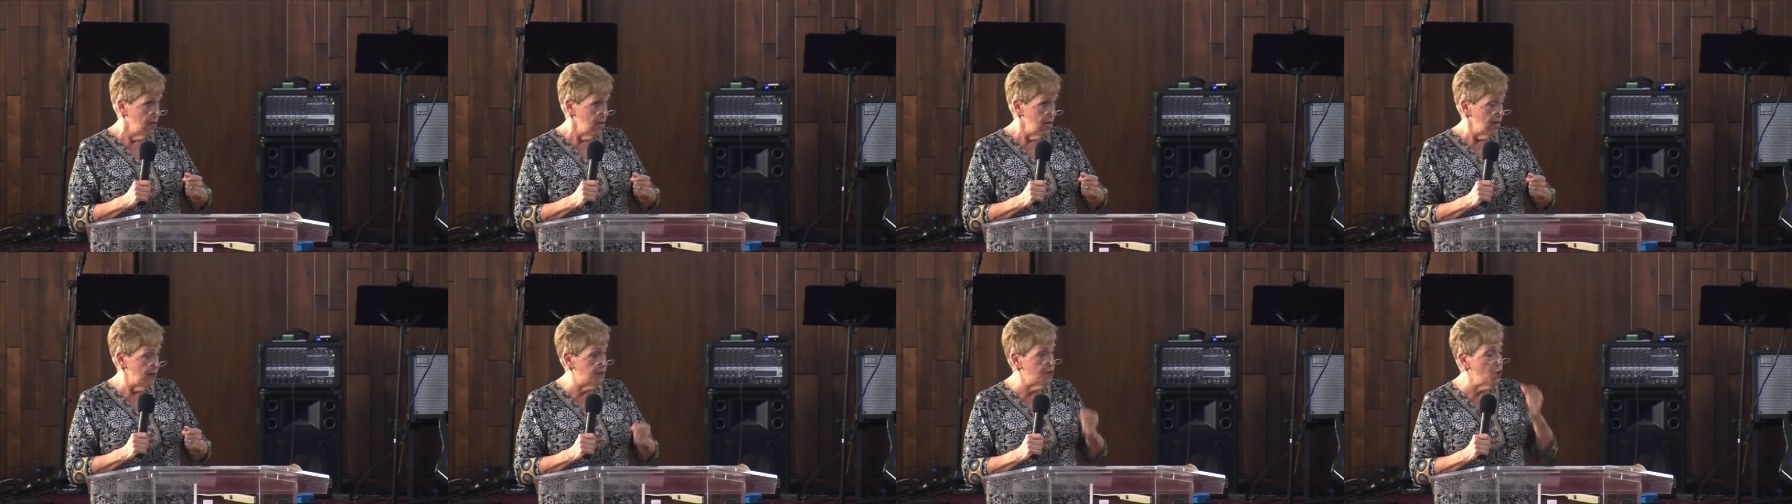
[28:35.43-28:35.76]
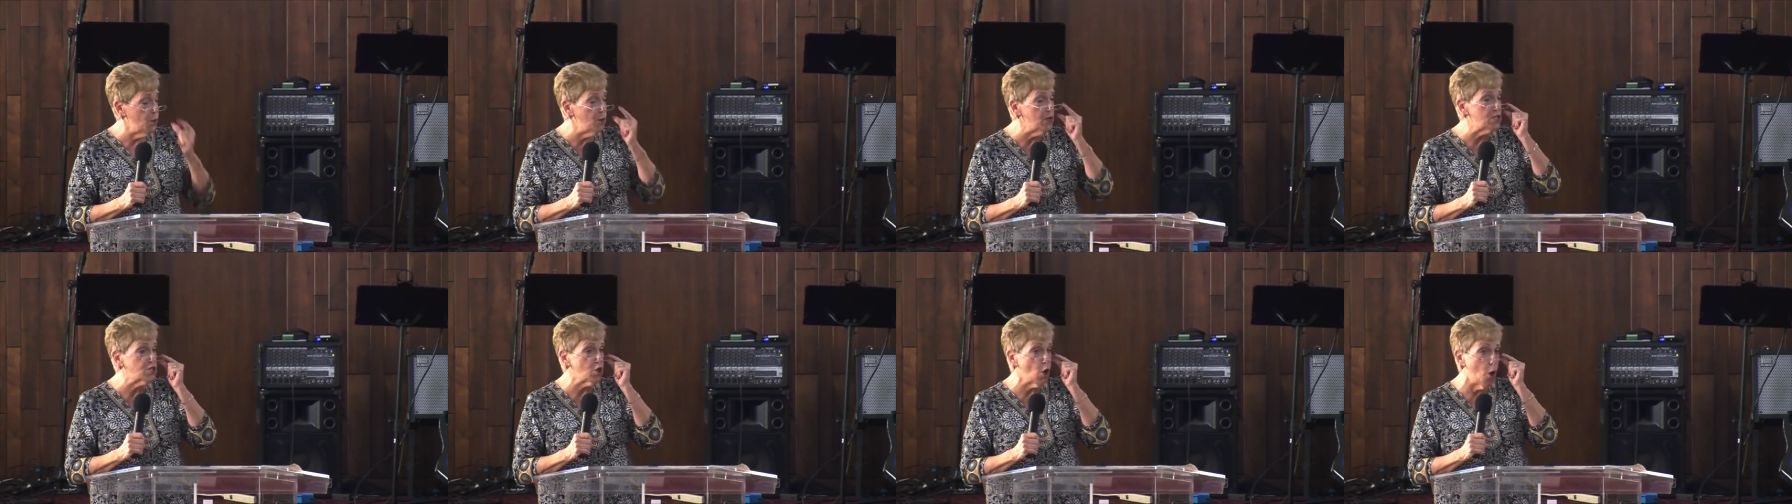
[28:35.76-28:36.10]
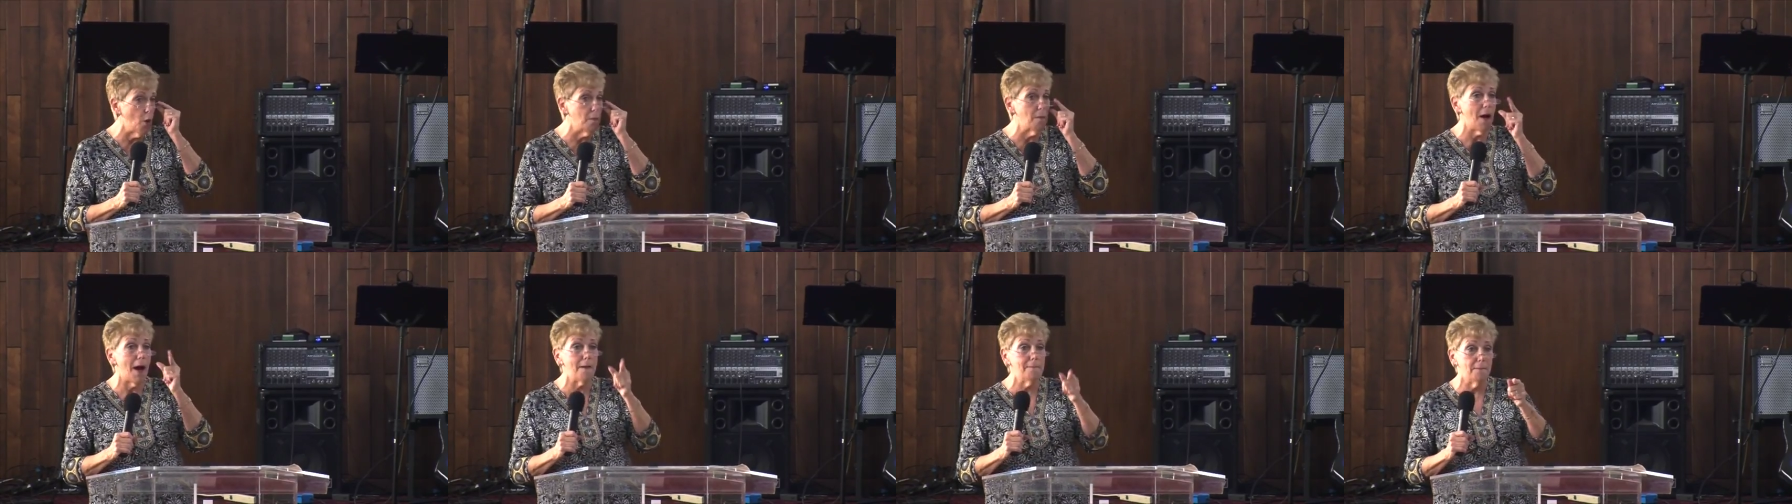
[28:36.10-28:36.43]
If you had
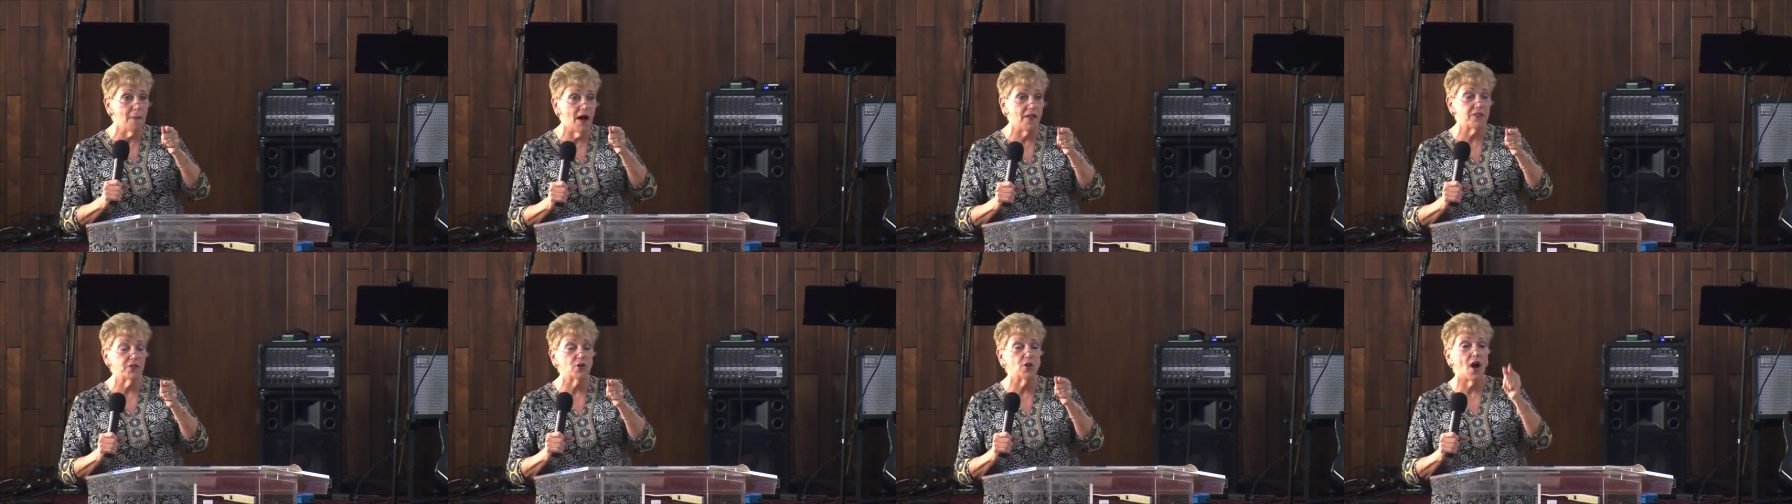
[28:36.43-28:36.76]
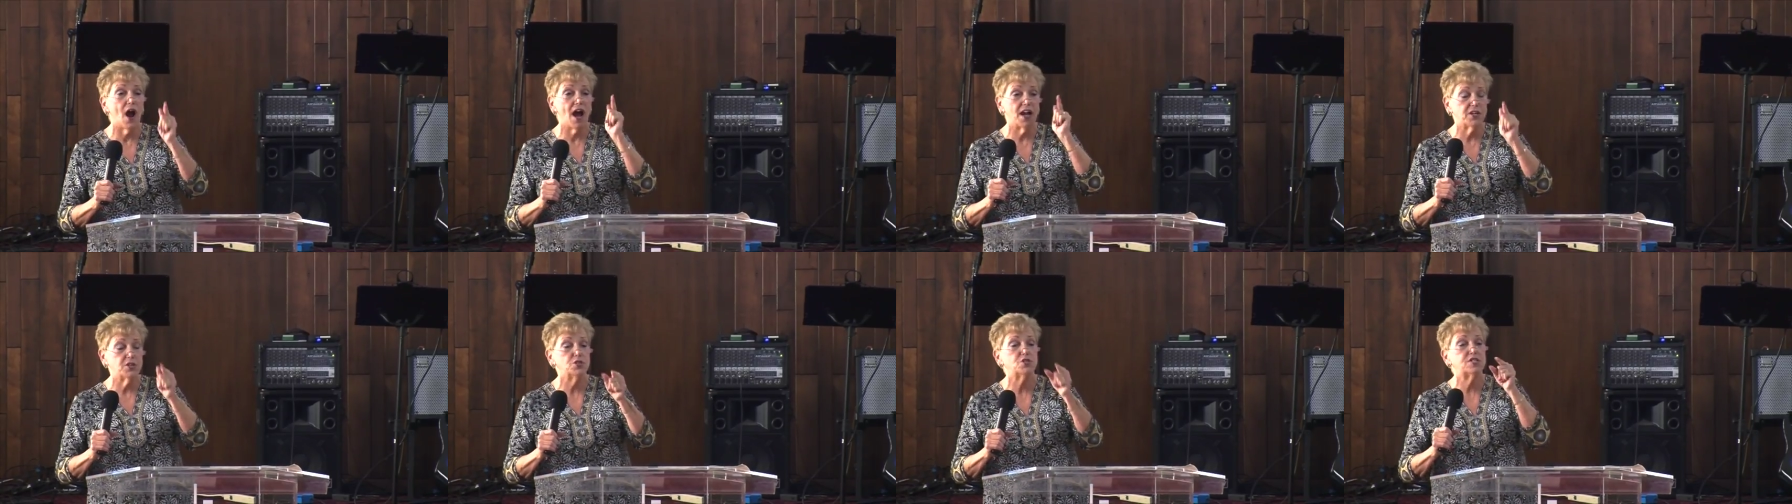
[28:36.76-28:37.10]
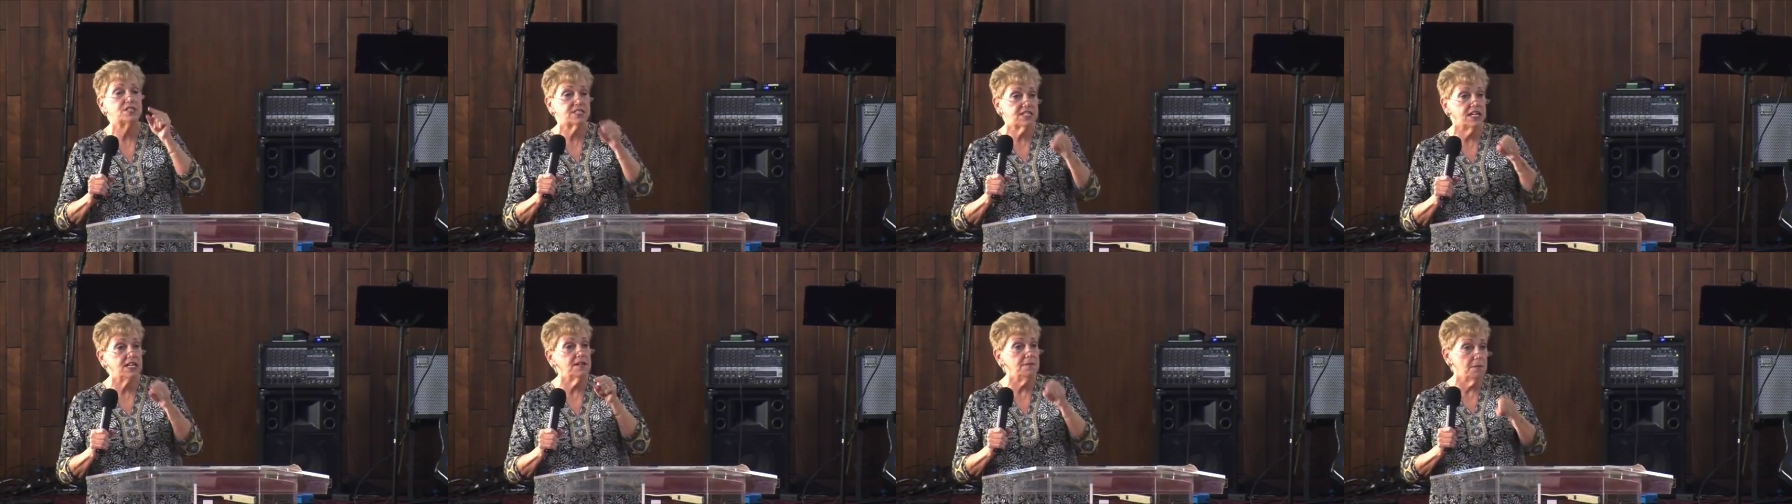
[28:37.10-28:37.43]
told my mother I could
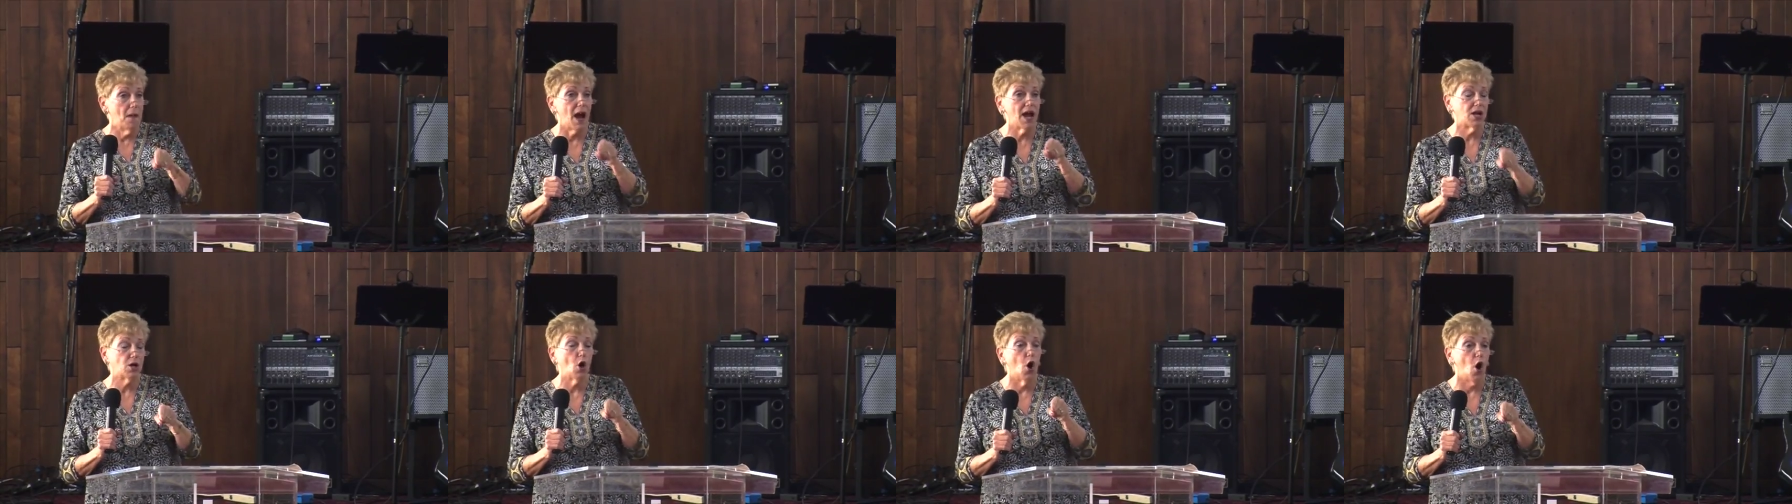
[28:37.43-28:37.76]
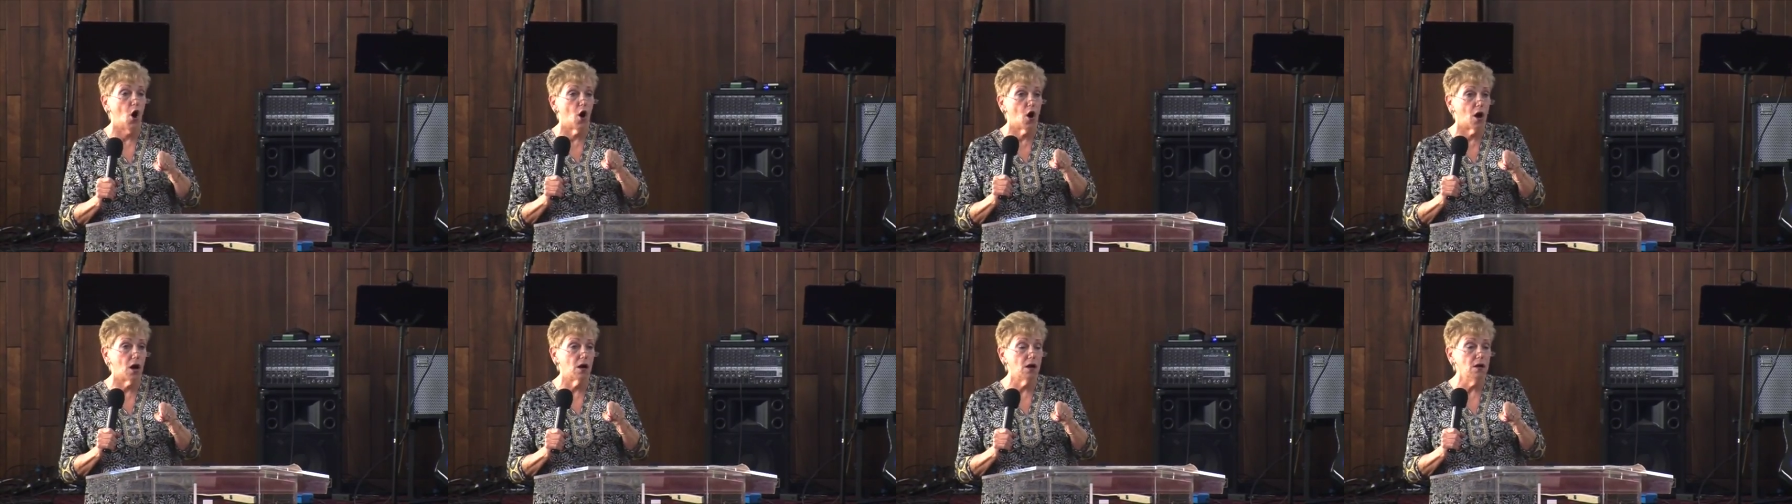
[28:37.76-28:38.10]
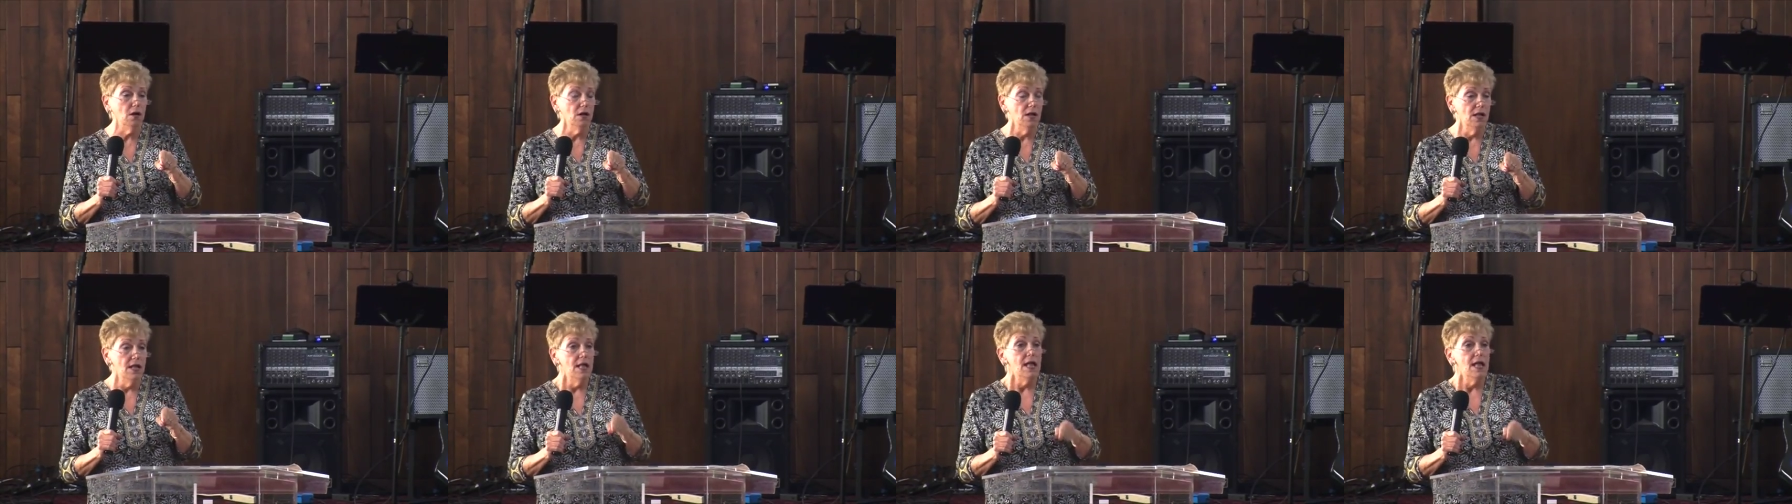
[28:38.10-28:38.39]
sit in my car,